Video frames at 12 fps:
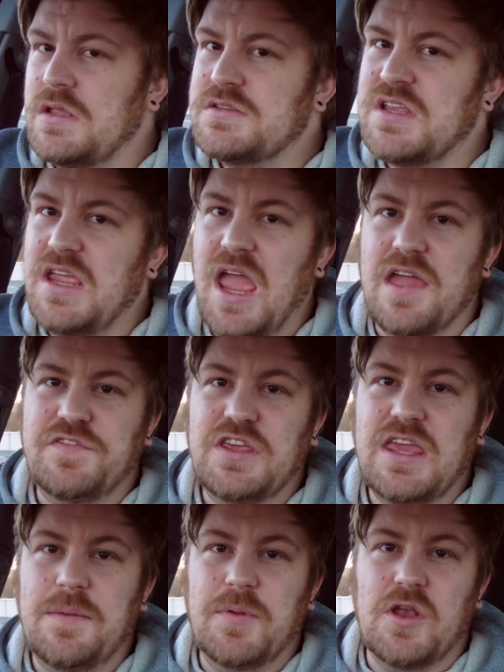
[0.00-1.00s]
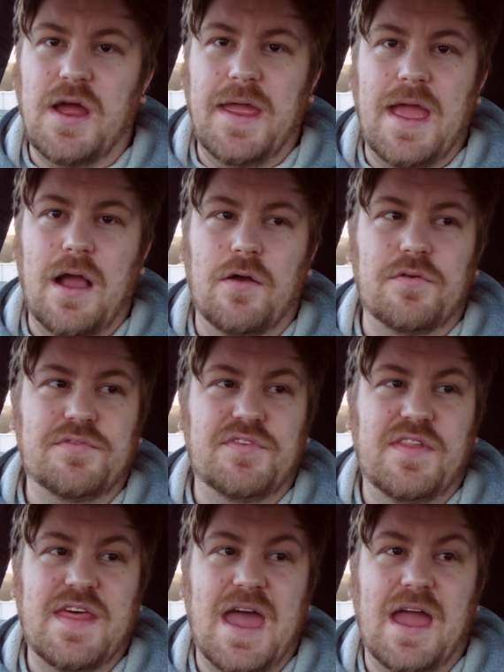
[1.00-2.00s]
So yeah, if you keep an eye out
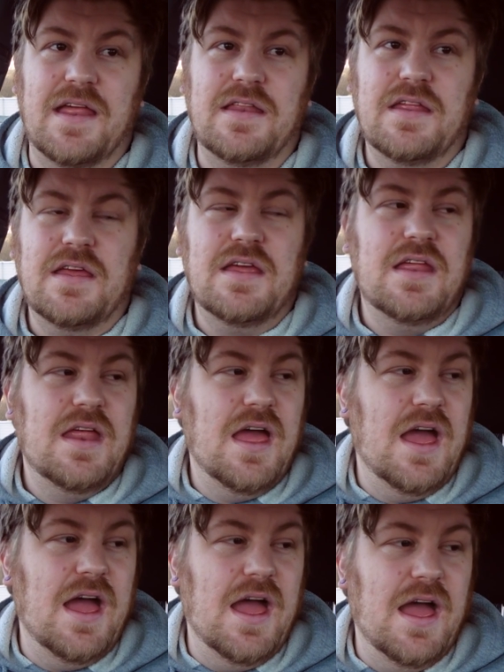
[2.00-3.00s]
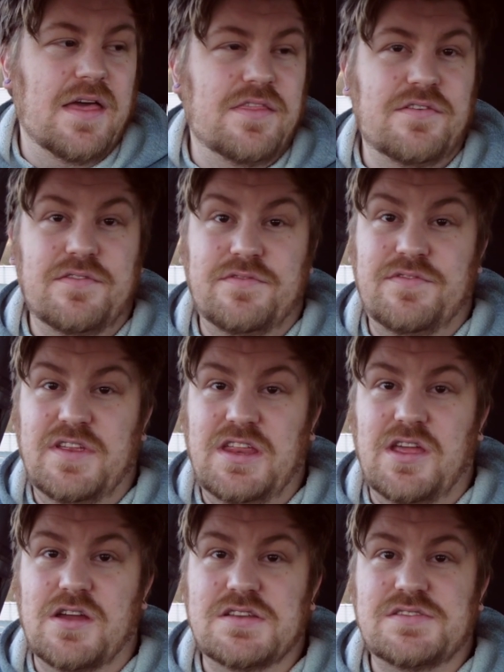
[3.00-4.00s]
for that, the
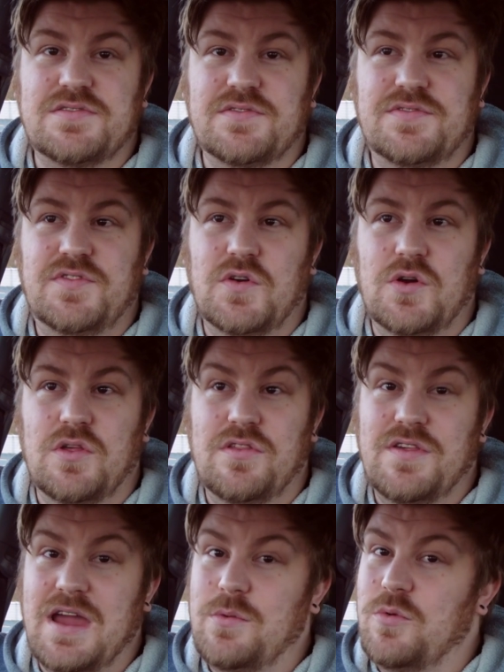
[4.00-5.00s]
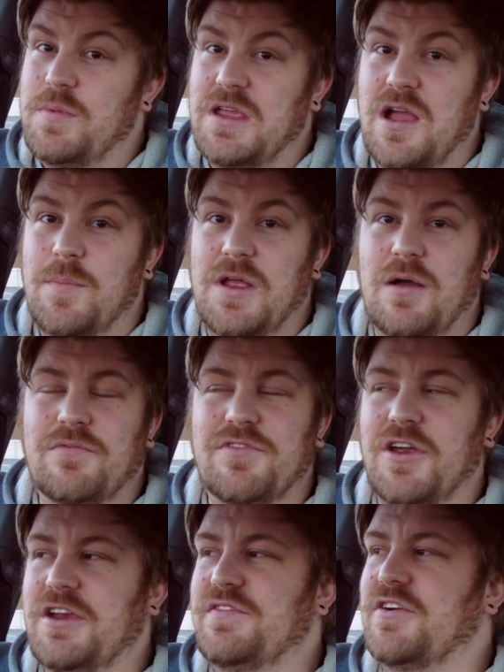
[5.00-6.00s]
videos for that will be coming up
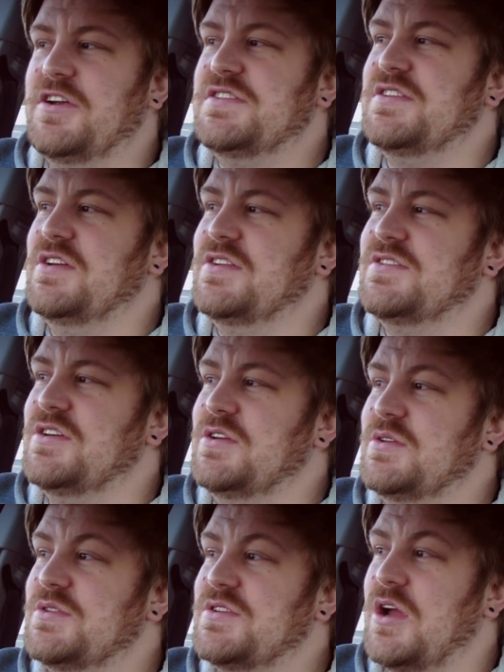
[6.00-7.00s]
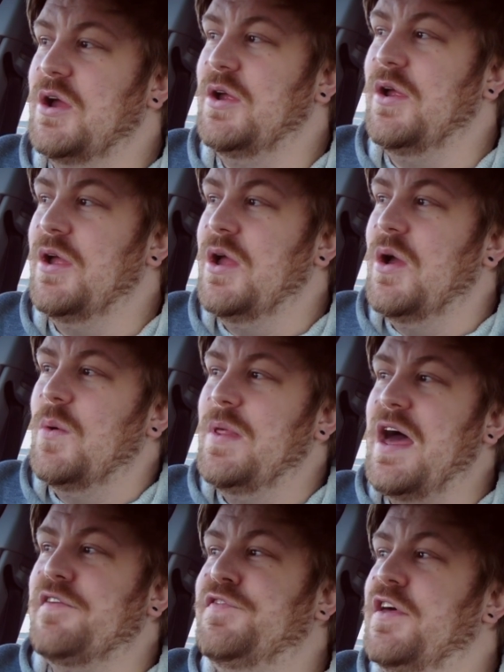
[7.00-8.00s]
very, very soon too. So
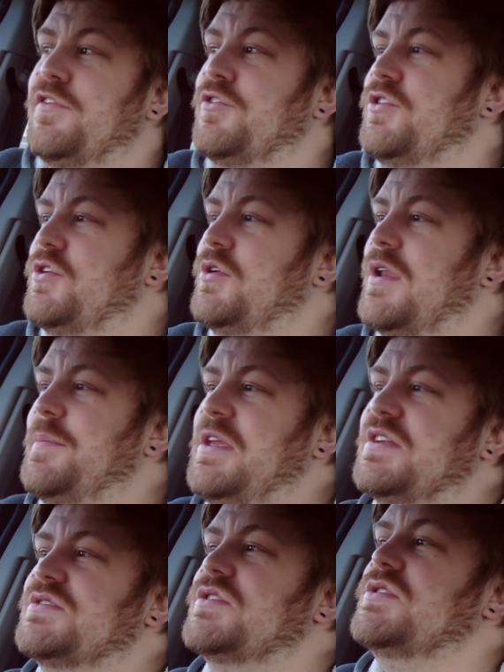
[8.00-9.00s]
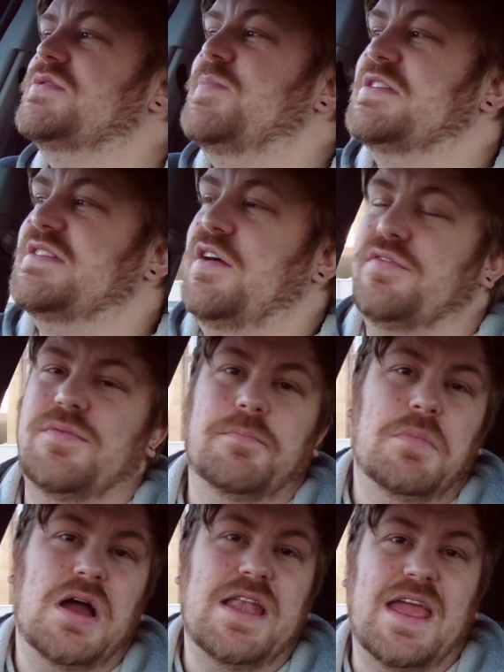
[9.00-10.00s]
without further ado, let me introduce myself.
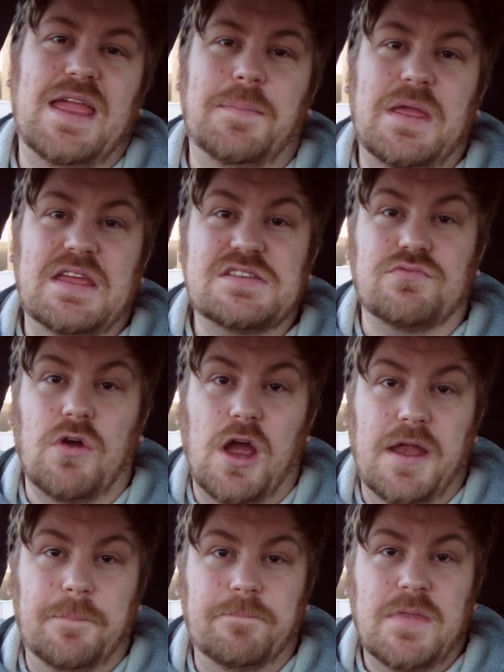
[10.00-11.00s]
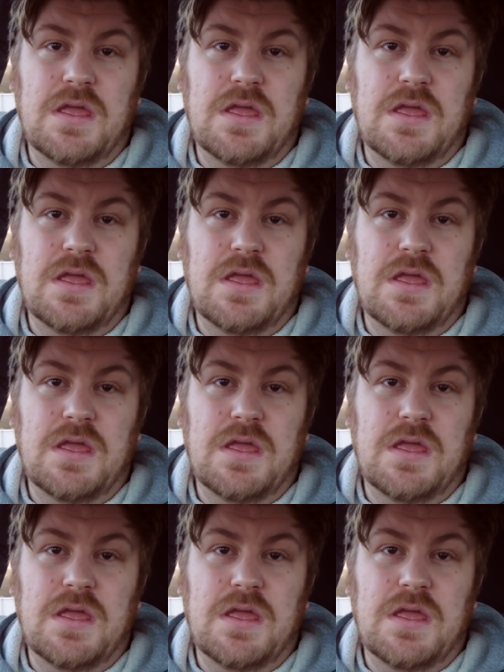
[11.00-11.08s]
My name is Ryan.